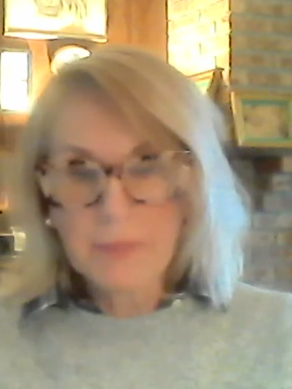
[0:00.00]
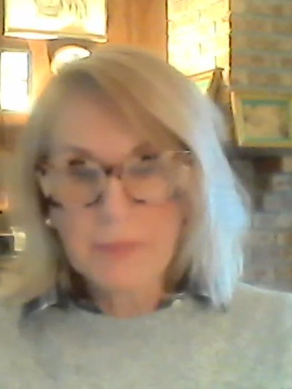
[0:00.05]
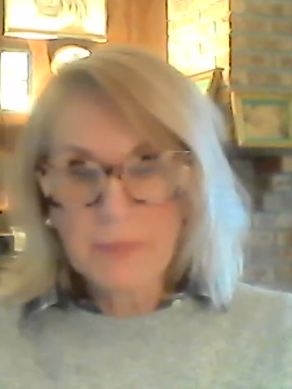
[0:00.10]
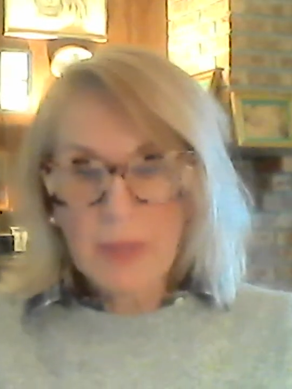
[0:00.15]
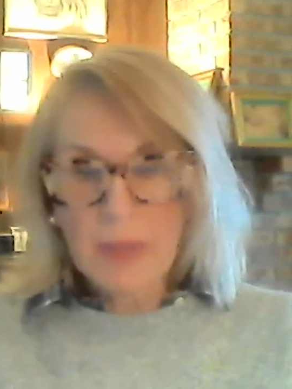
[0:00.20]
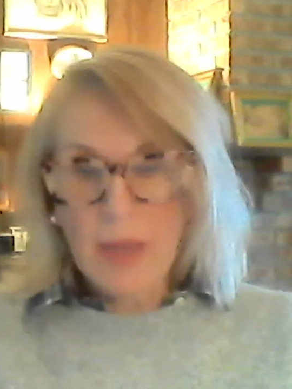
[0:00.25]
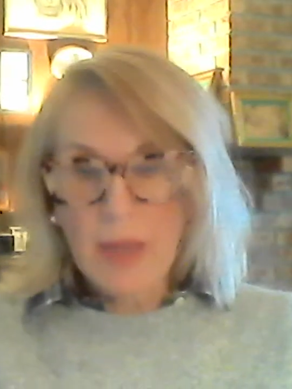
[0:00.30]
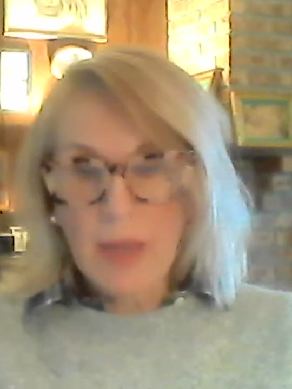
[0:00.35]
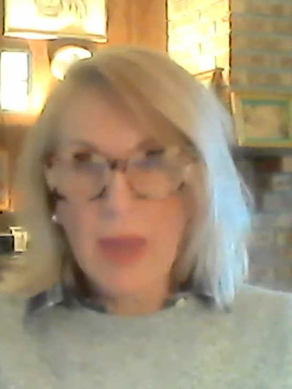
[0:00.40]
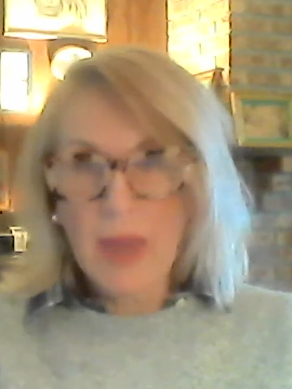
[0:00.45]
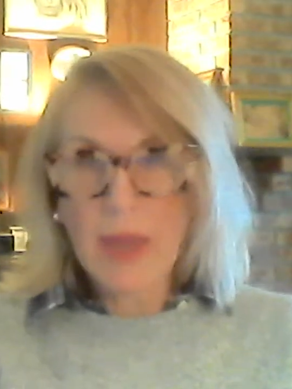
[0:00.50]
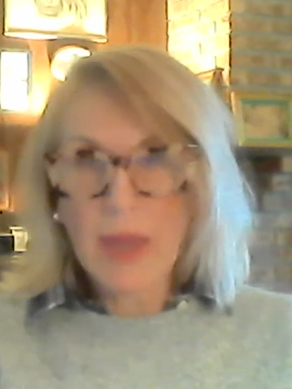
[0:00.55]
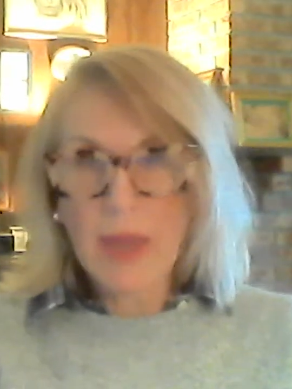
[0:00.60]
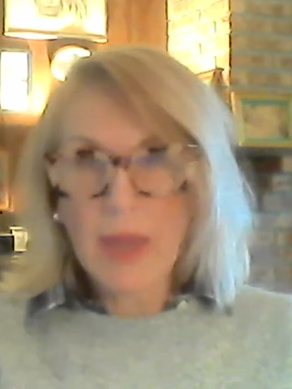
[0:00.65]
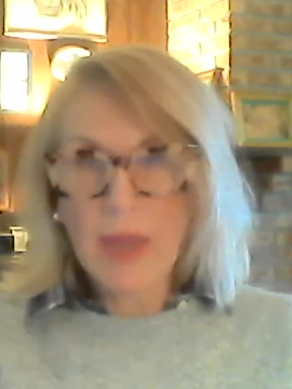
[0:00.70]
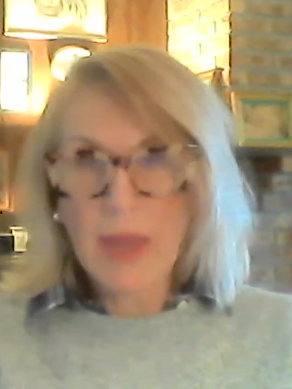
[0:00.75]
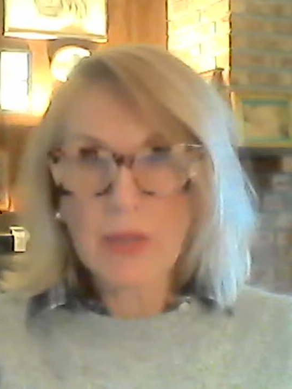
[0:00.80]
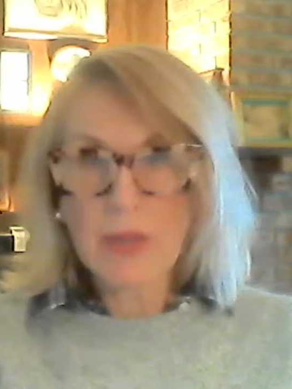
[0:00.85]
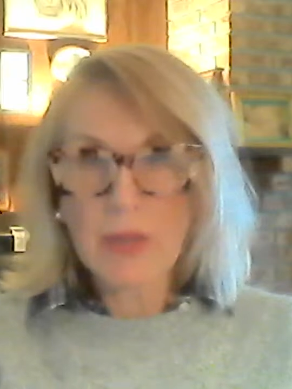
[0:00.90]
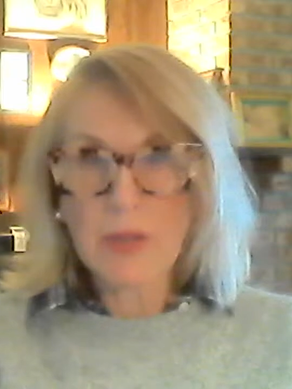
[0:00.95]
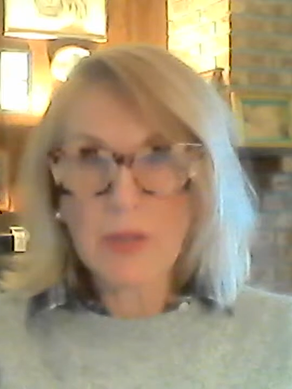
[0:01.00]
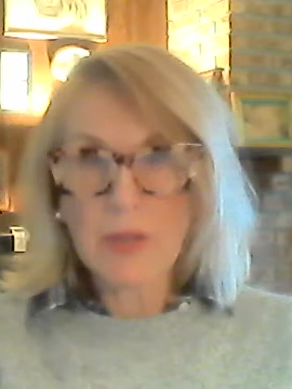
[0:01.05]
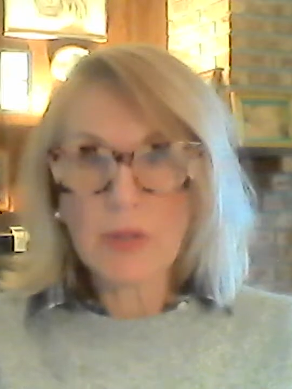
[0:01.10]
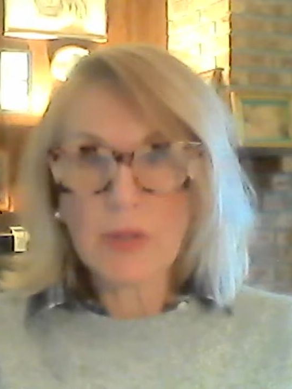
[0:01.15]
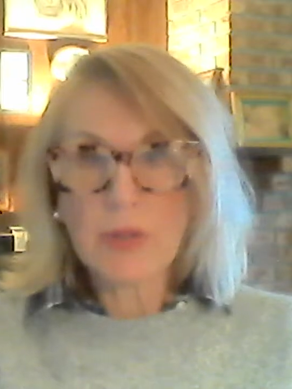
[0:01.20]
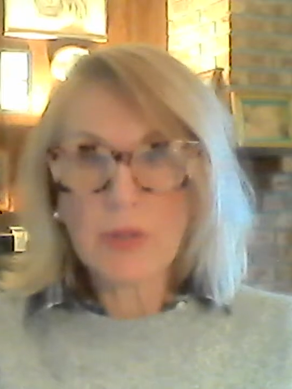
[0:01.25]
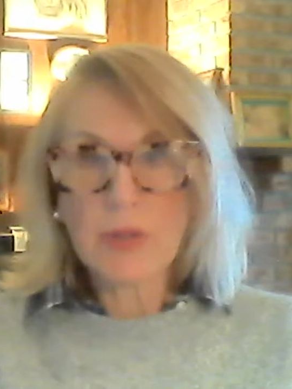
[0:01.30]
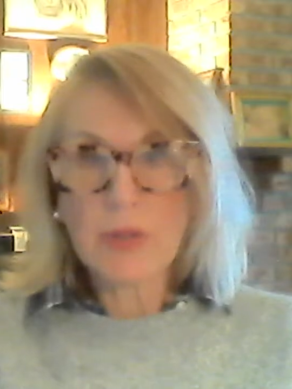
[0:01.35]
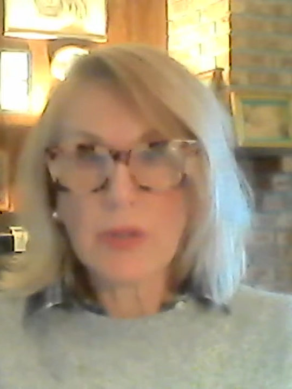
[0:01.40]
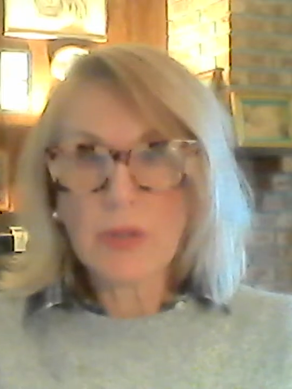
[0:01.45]
a
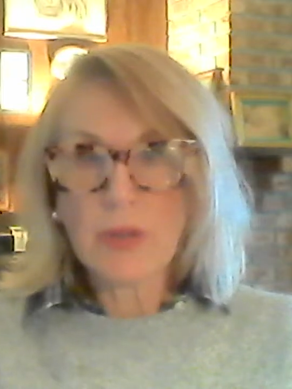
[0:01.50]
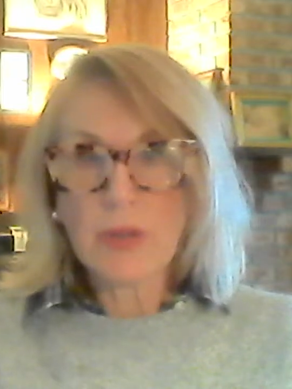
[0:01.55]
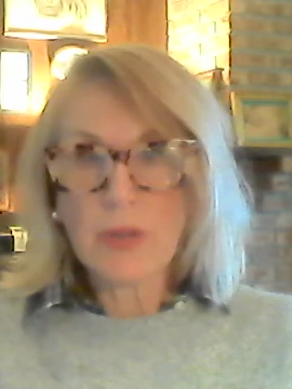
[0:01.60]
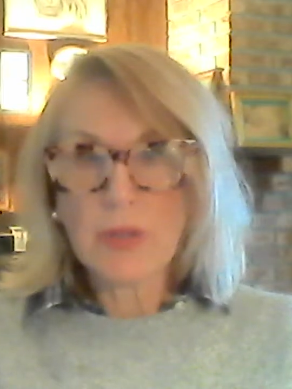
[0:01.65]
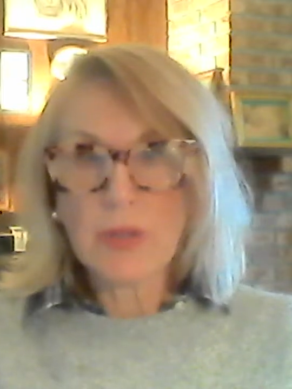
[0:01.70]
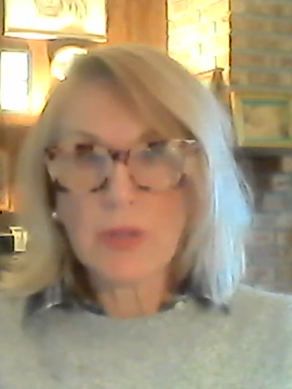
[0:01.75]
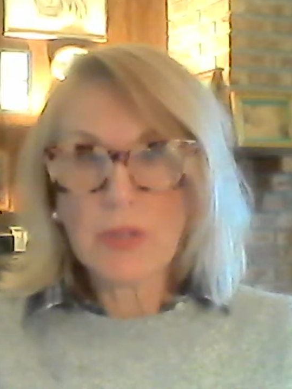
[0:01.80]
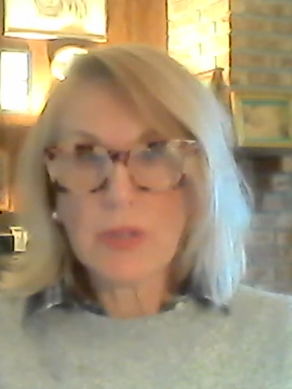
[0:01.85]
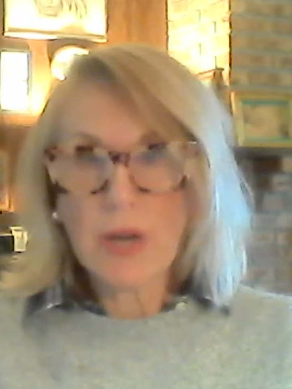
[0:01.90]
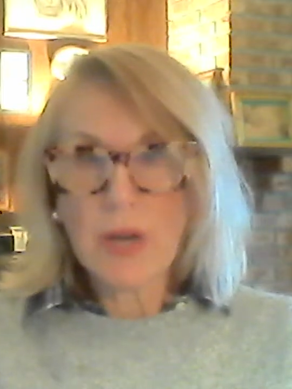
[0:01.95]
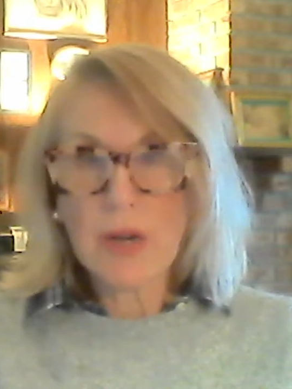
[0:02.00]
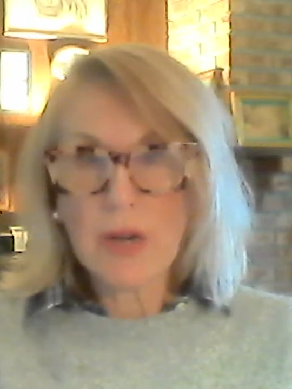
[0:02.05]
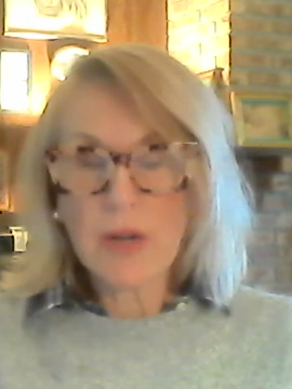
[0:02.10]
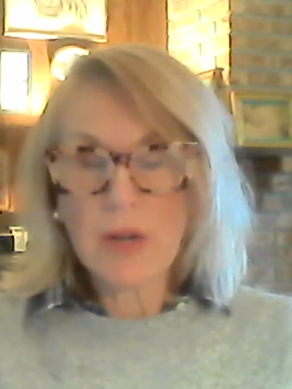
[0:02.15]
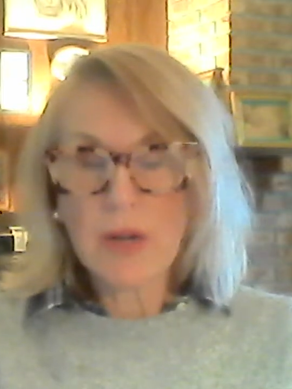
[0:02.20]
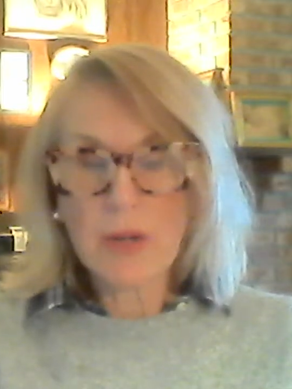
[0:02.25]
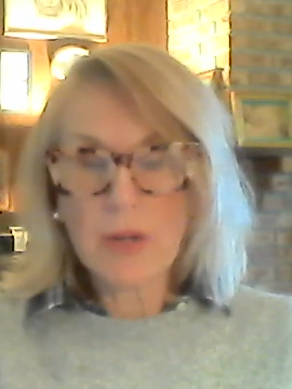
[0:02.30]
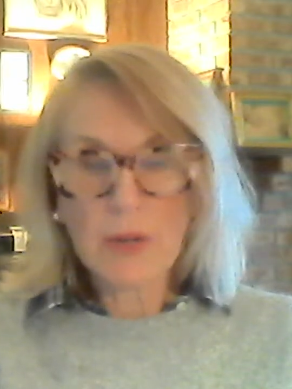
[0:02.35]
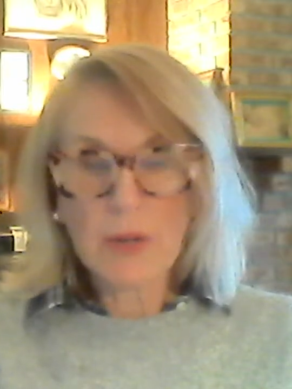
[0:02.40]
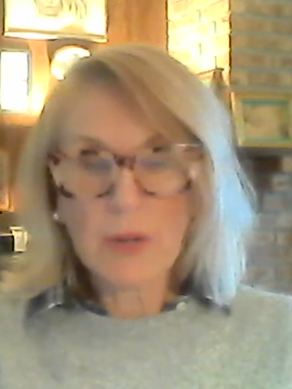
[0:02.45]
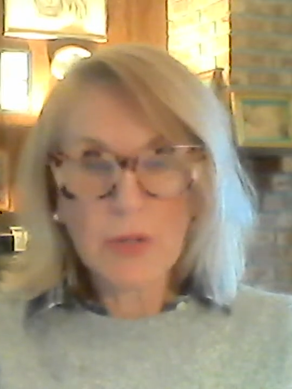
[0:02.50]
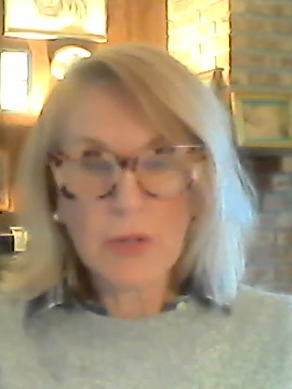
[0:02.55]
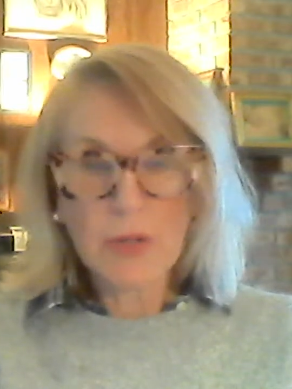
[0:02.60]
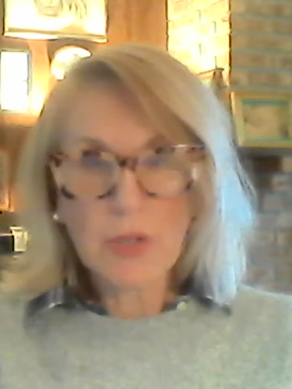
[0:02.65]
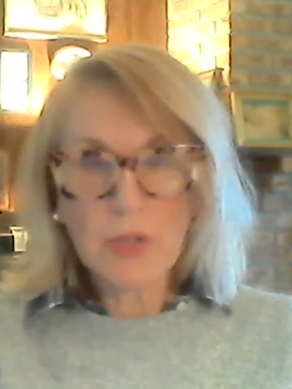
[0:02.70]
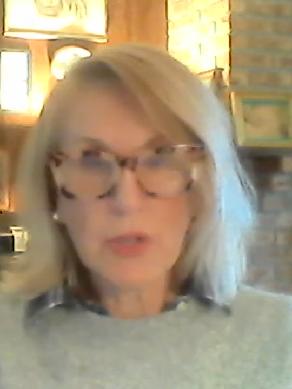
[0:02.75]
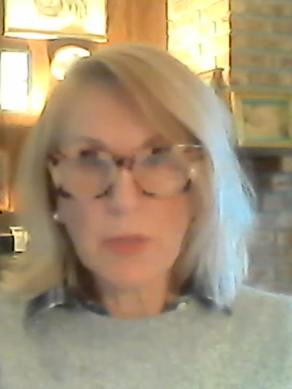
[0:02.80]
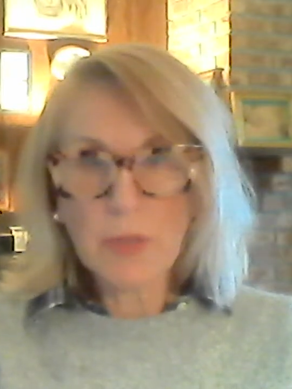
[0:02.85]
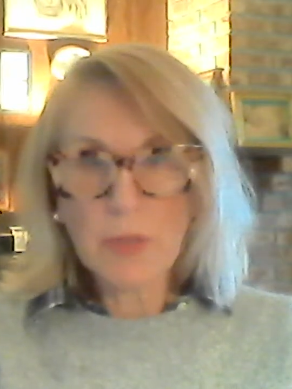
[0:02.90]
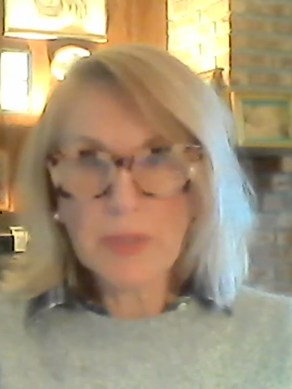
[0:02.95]
young human
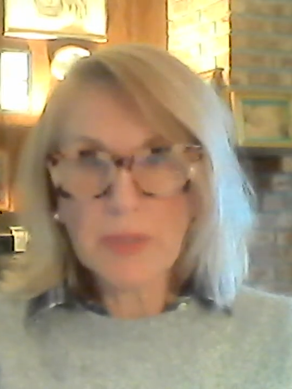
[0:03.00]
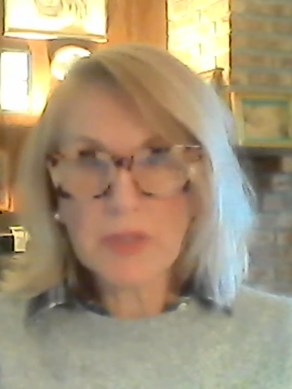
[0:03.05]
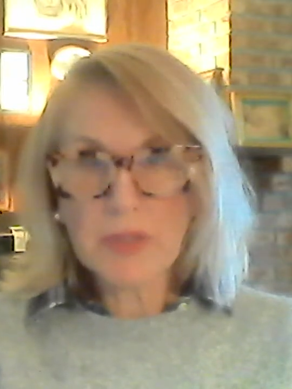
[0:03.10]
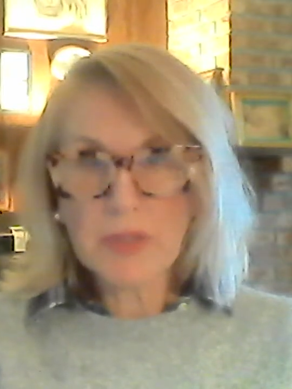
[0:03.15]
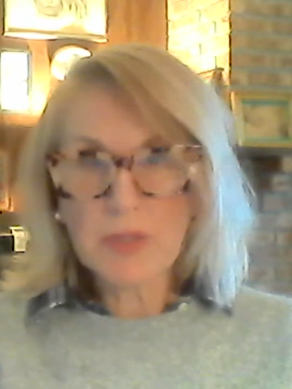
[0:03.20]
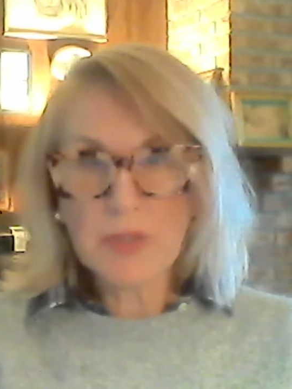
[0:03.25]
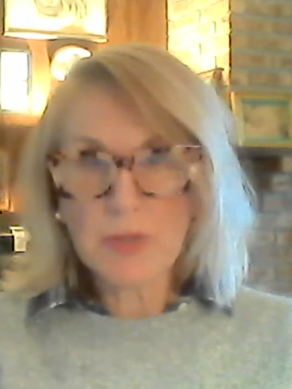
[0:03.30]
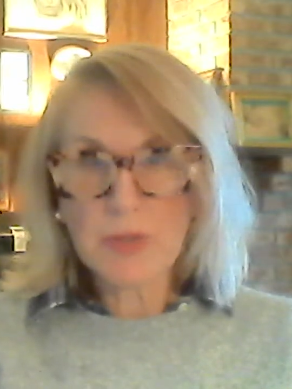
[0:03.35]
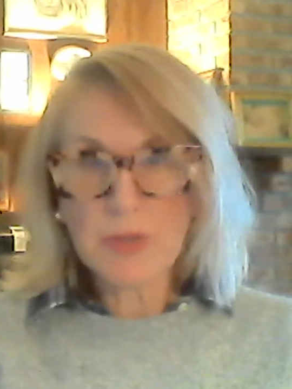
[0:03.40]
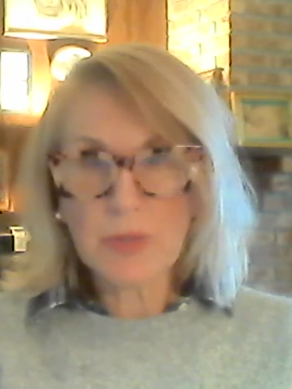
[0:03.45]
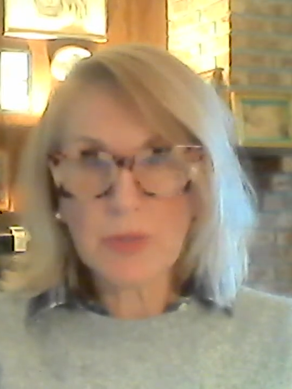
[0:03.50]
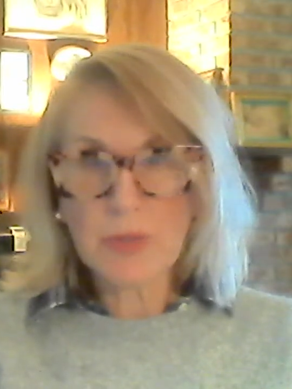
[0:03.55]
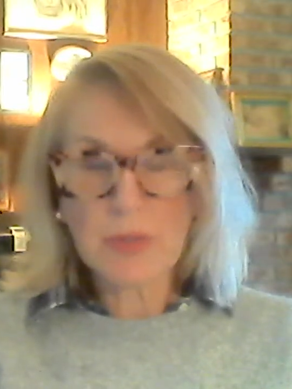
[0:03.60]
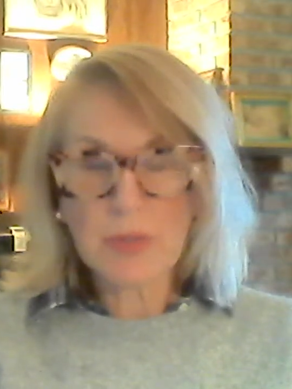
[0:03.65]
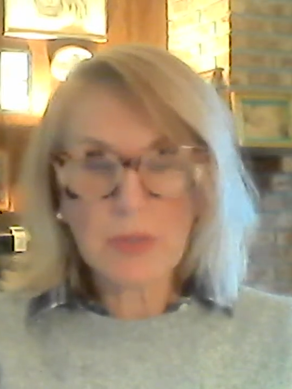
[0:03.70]
student